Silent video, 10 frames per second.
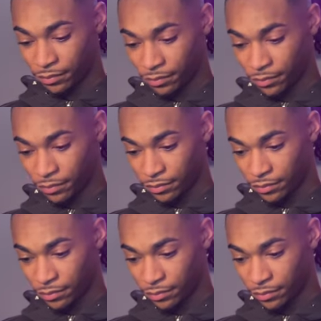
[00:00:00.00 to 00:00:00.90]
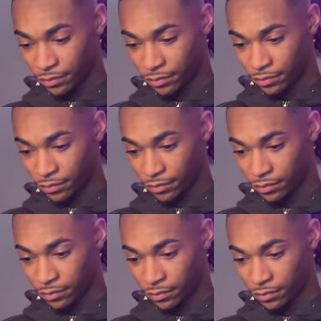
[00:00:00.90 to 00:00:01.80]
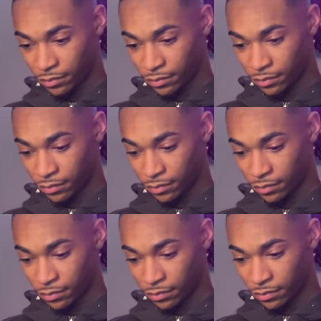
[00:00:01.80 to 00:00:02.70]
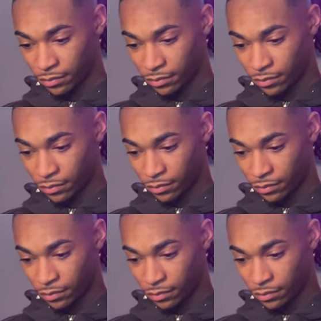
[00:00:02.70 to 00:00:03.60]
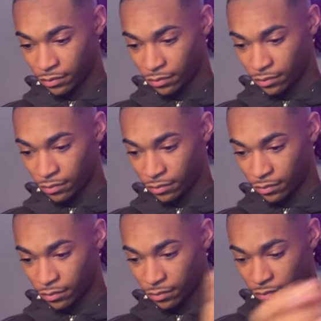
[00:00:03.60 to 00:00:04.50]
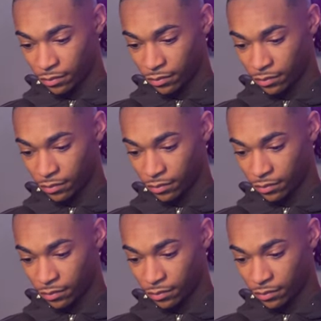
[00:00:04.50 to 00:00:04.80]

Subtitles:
The person shown says nothing.